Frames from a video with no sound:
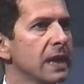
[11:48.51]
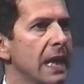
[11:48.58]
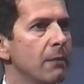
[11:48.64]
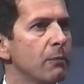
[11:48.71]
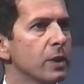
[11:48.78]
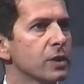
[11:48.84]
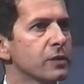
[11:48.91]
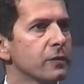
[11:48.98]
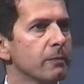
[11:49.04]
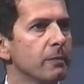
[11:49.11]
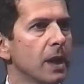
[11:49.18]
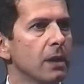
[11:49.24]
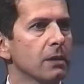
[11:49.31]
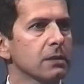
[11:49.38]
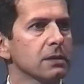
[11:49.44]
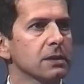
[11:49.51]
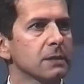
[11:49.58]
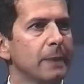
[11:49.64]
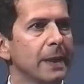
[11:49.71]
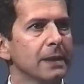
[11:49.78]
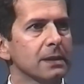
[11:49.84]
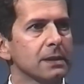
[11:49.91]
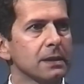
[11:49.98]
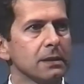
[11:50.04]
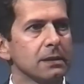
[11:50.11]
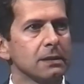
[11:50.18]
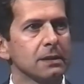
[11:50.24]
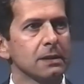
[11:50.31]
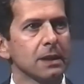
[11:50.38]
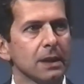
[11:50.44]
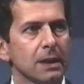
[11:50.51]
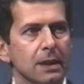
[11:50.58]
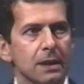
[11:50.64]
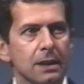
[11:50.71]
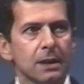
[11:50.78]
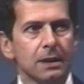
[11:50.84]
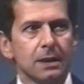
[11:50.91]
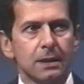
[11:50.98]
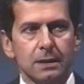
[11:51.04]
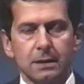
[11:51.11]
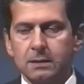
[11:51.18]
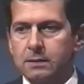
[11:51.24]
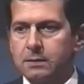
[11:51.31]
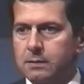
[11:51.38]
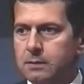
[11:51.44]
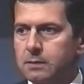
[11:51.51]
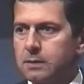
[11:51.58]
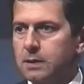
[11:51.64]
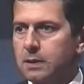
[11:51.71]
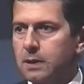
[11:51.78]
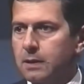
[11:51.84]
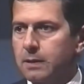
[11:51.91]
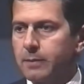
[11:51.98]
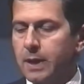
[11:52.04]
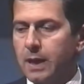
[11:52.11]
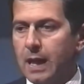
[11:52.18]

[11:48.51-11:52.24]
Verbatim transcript: and that a prawn sandwich would last longer than the company's earrings.